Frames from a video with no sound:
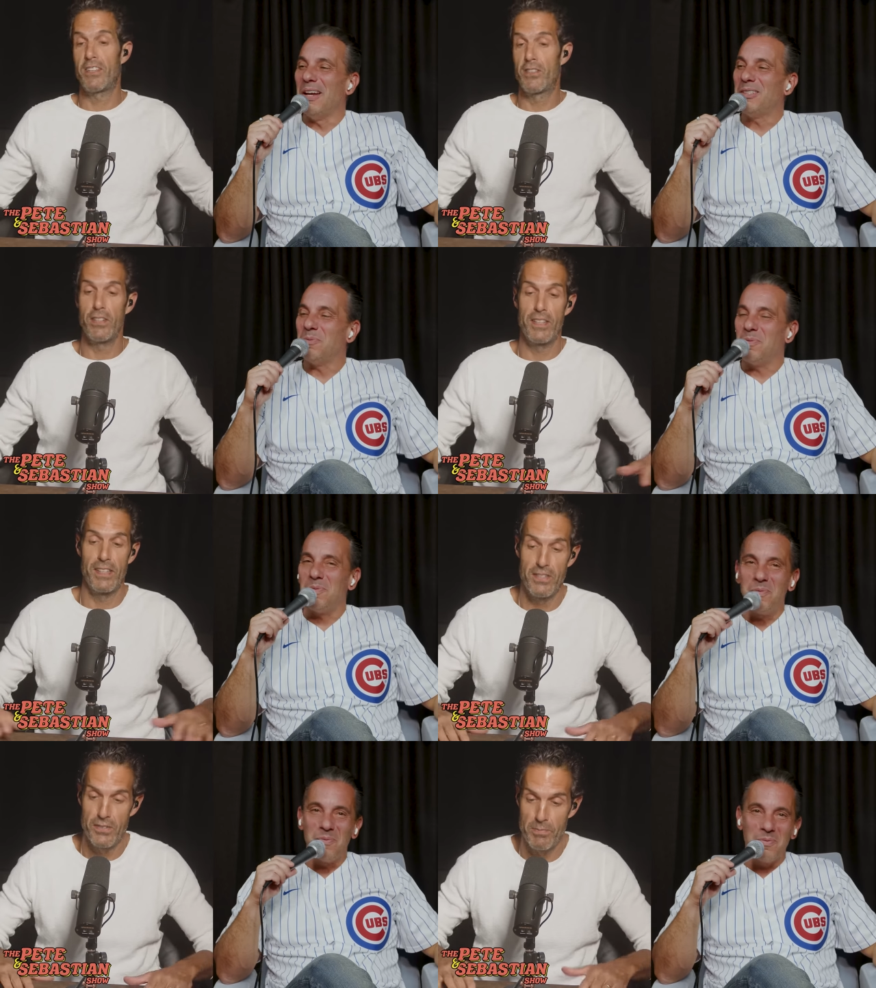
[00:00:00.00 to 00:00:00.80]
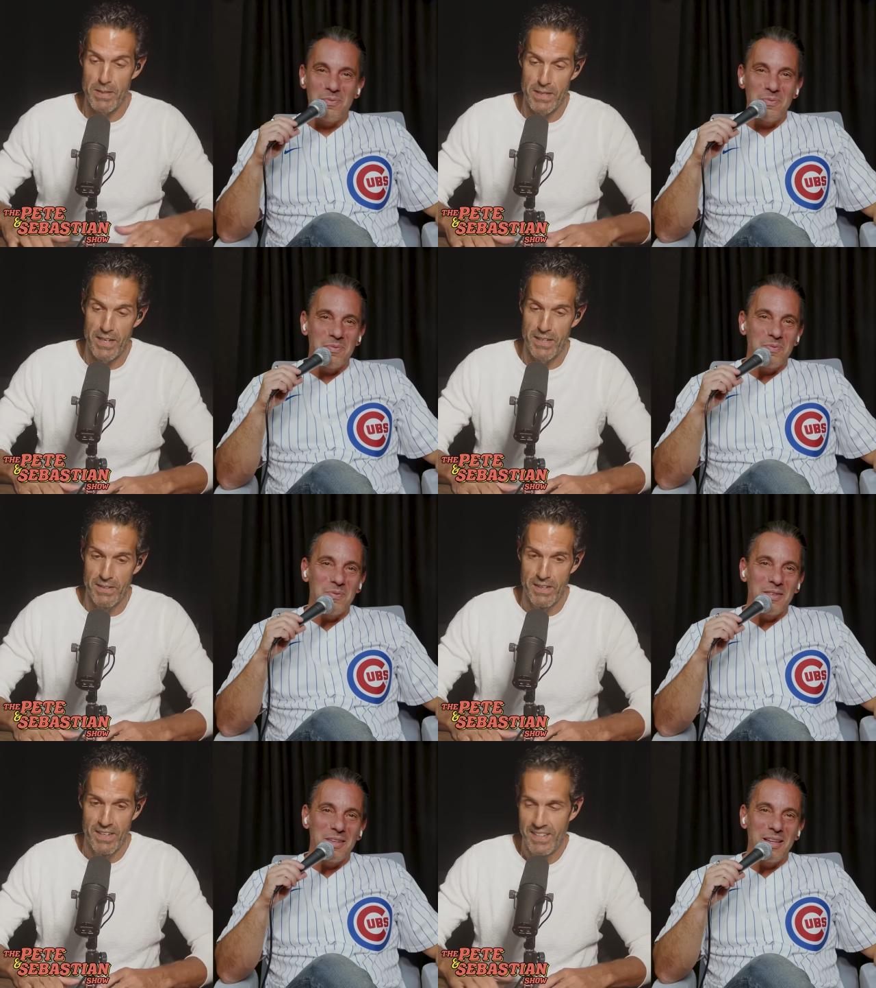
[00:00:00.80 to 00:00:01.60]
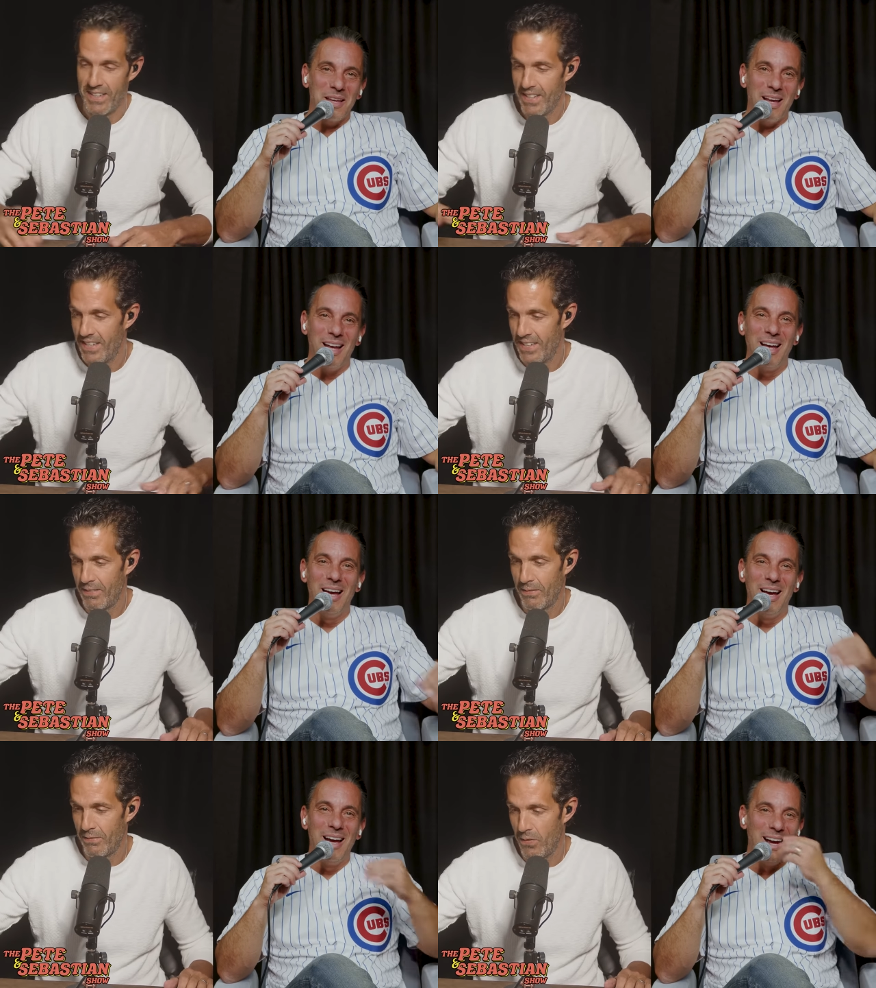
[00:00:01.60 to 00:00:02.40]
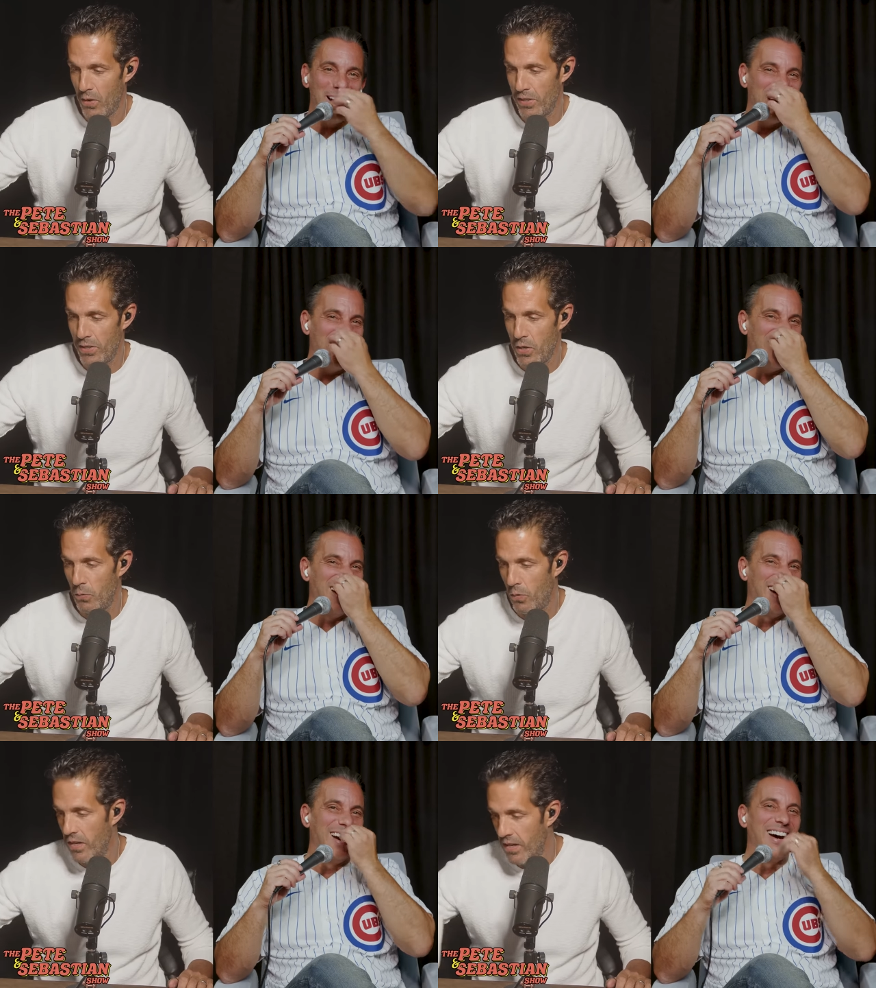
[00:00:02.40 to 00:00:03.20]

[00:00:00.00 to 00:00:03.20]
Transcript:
Speaker 1: Pete. That's good. Then this should be uh, fun and new.